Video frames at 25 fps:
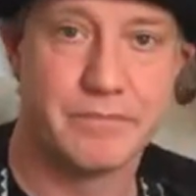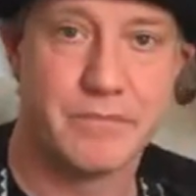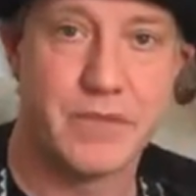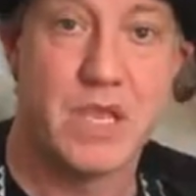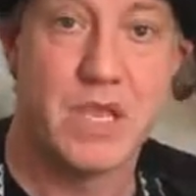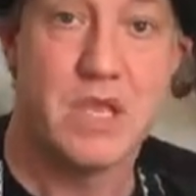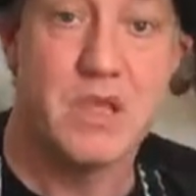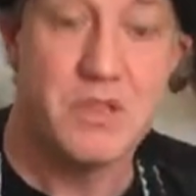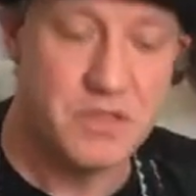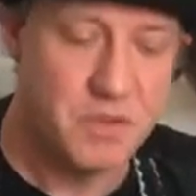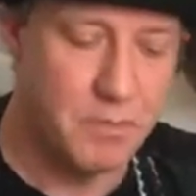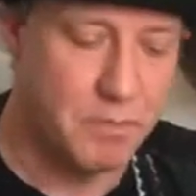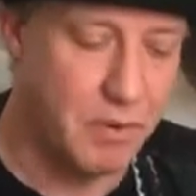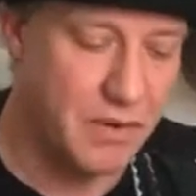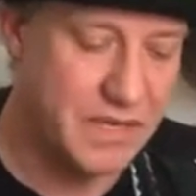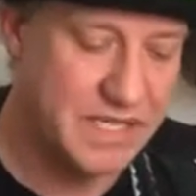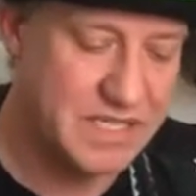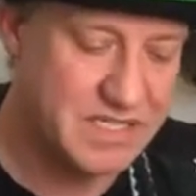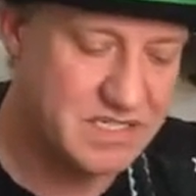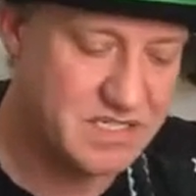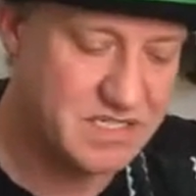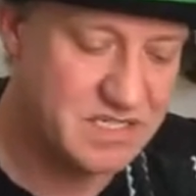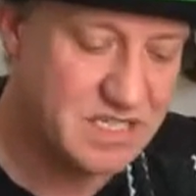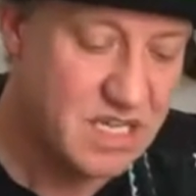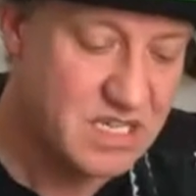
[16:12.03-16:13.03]
The
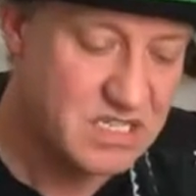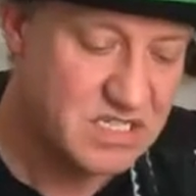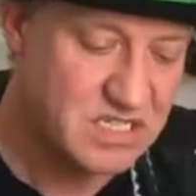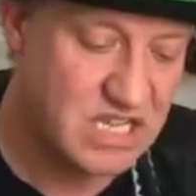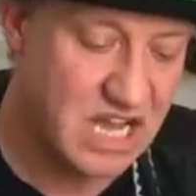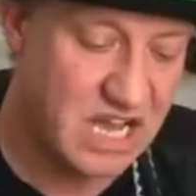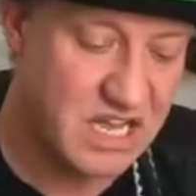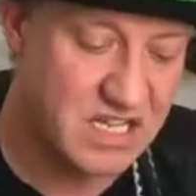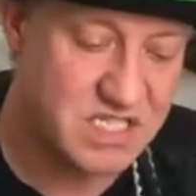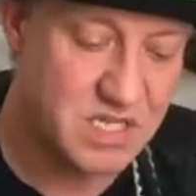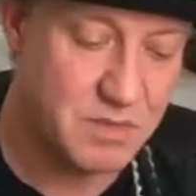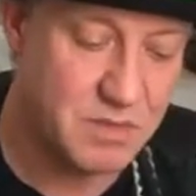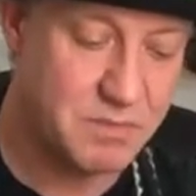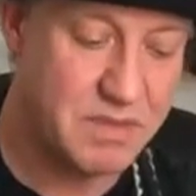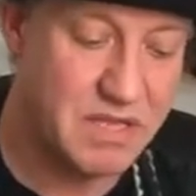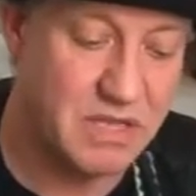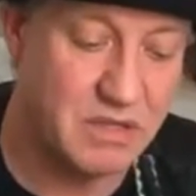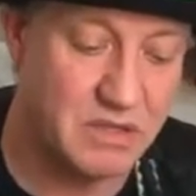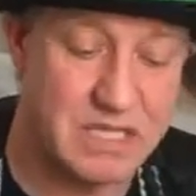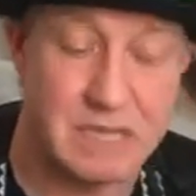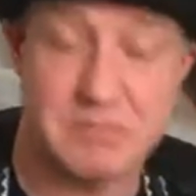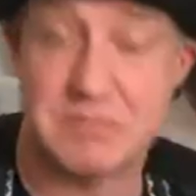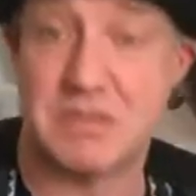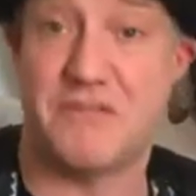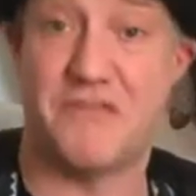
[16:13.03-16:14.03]
points start to build
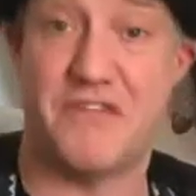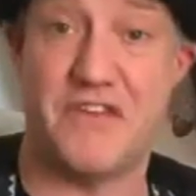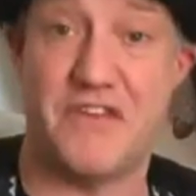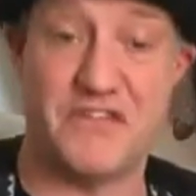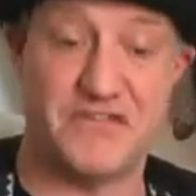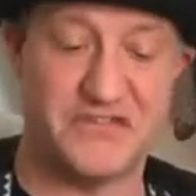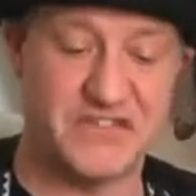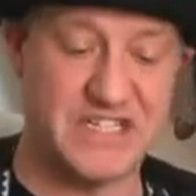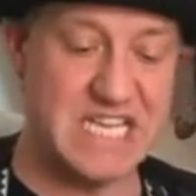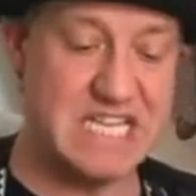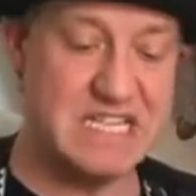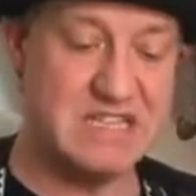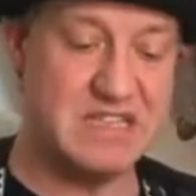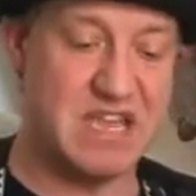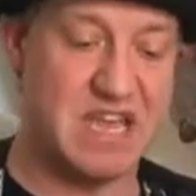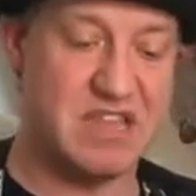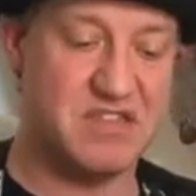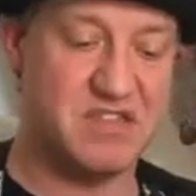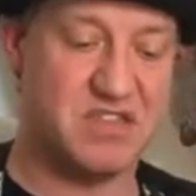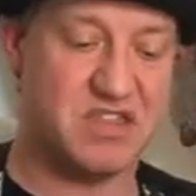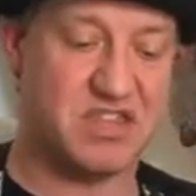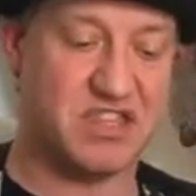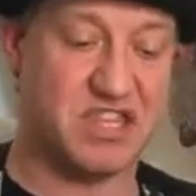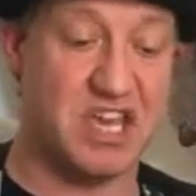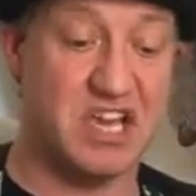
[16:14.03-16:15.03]
up to 15, then
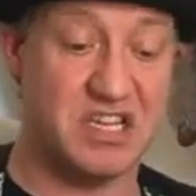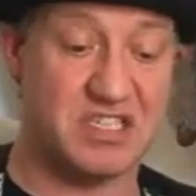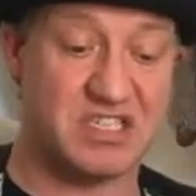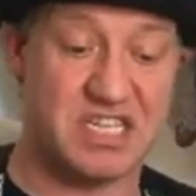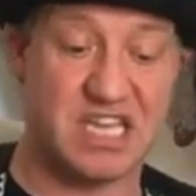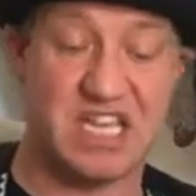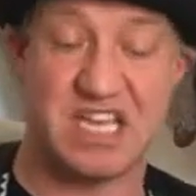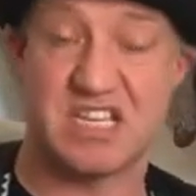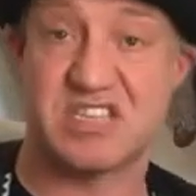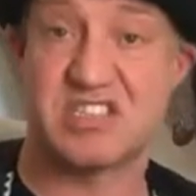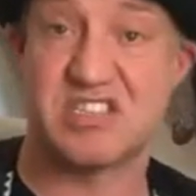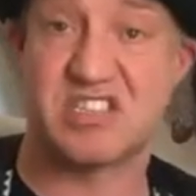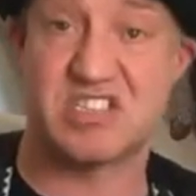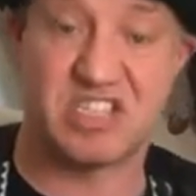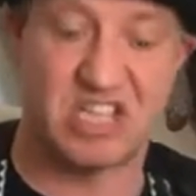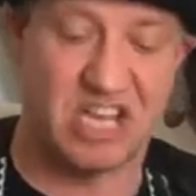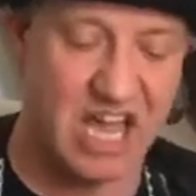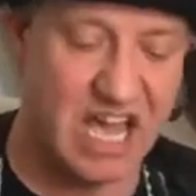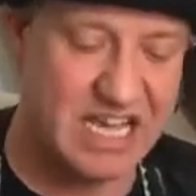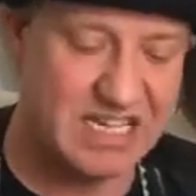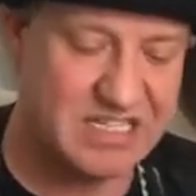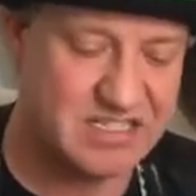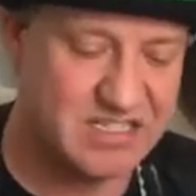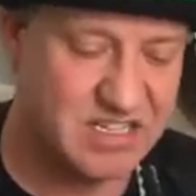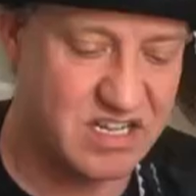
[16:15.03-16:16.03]
30, a
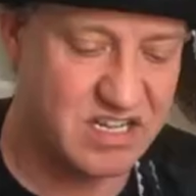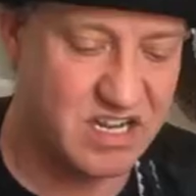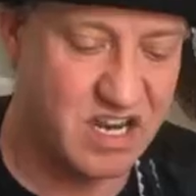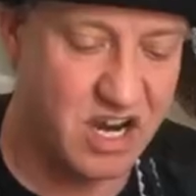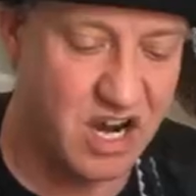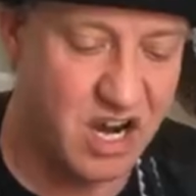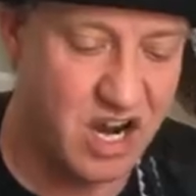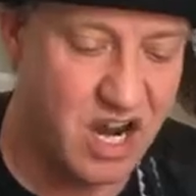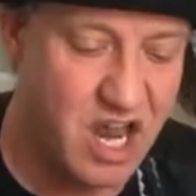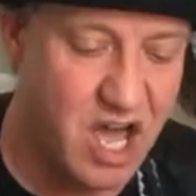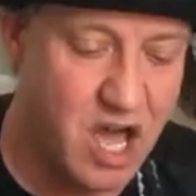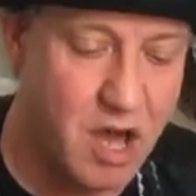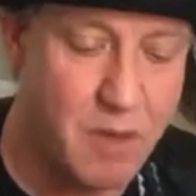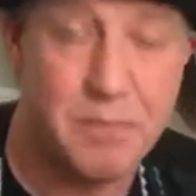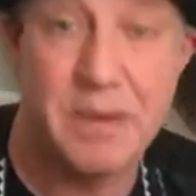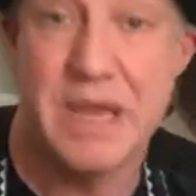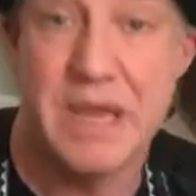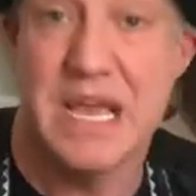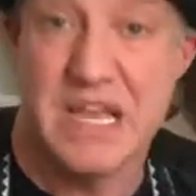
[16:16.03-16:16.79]
slice and a lob.